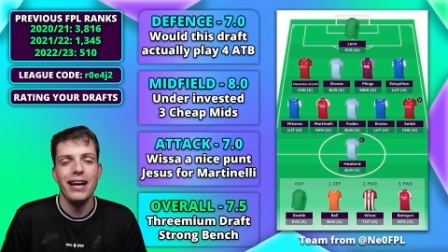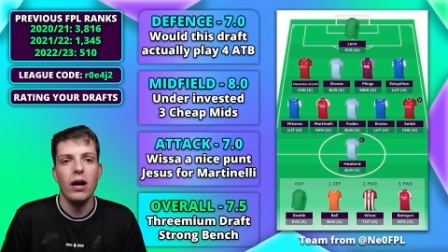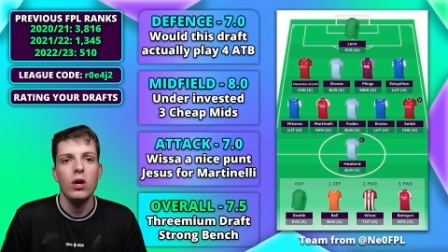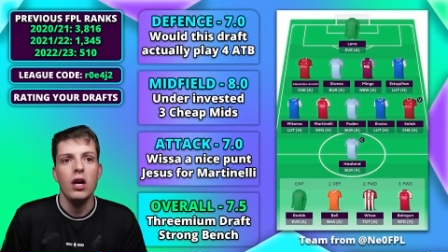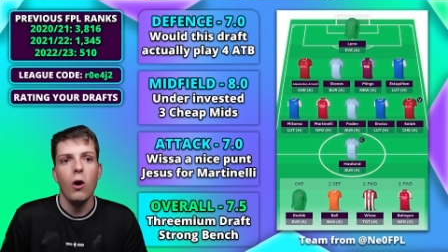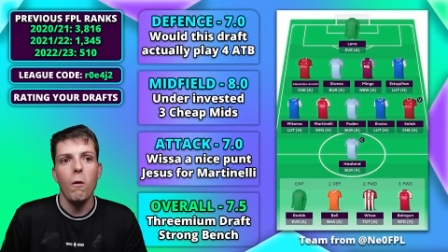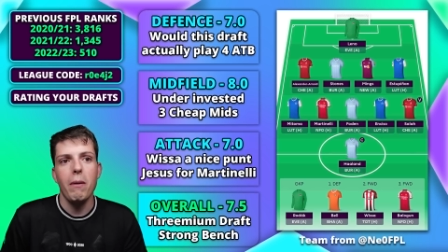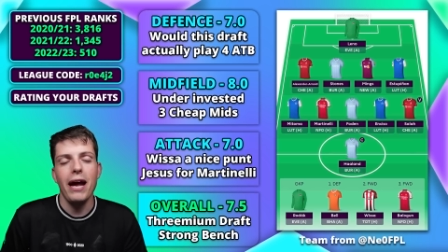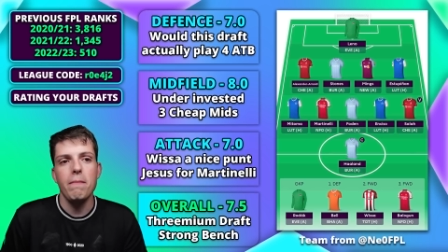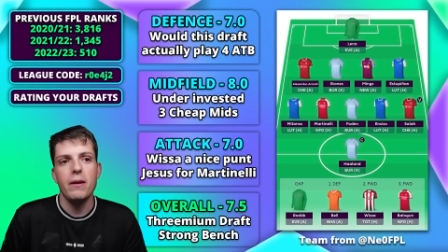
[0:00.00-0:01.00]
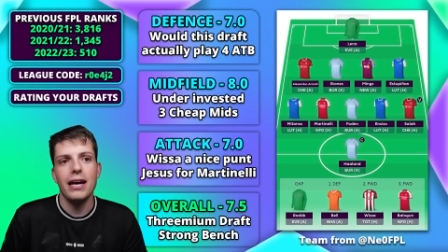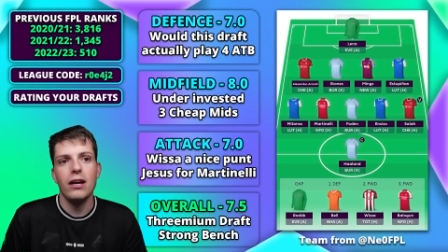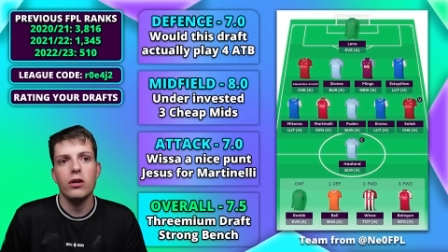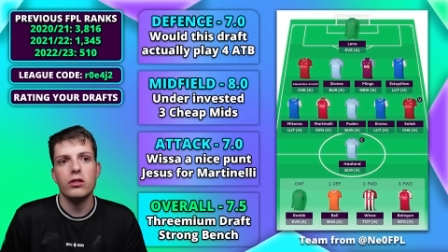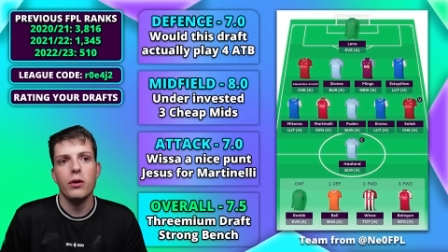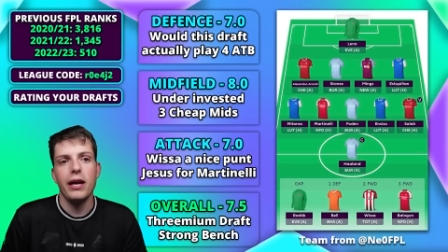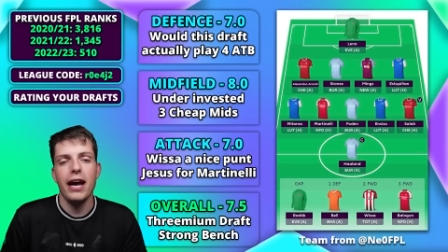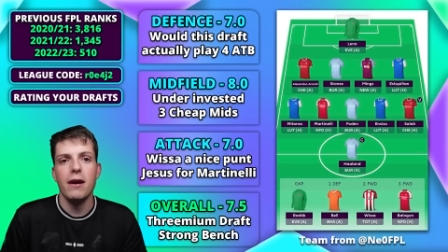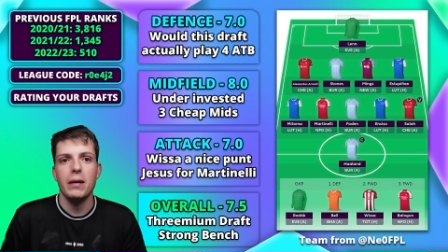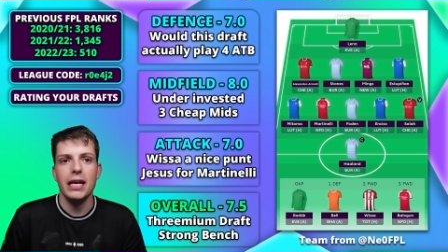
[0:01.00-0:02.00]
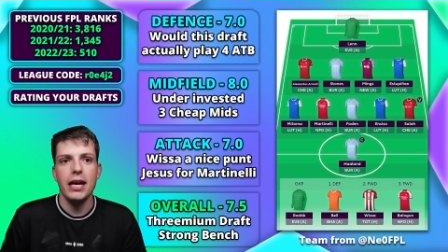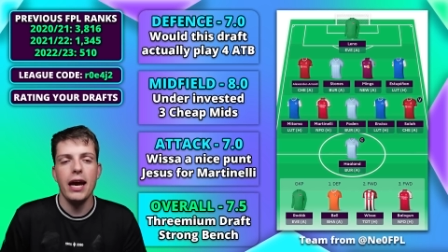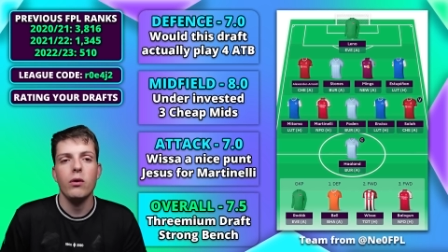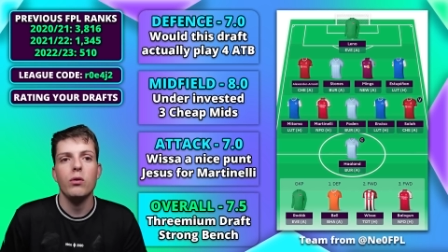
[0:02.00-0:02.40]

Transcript: Now, on paper, that looks okay, but again,